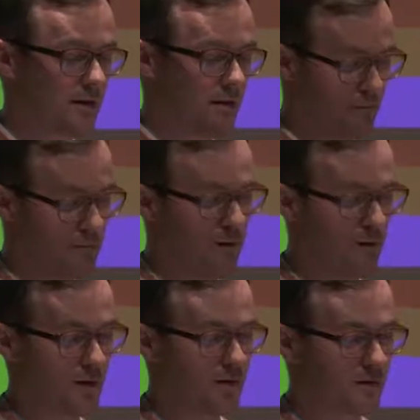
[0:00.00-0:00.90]

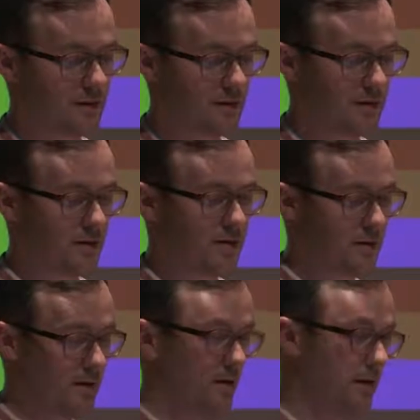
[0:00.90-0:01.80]
employed
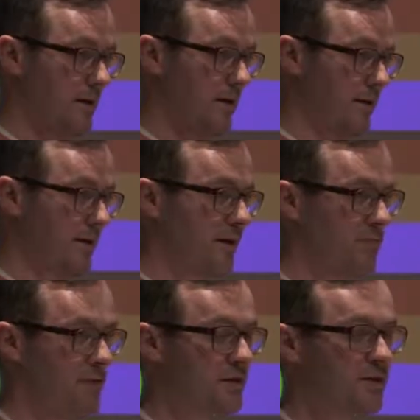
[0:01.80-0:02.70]
in the
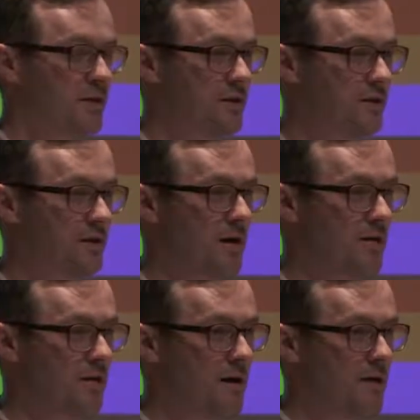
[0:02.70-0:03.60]
composition that you
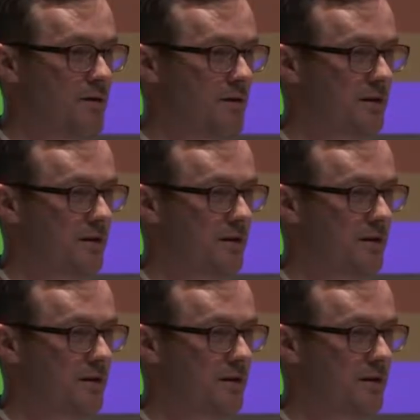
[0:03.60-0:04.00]
have heard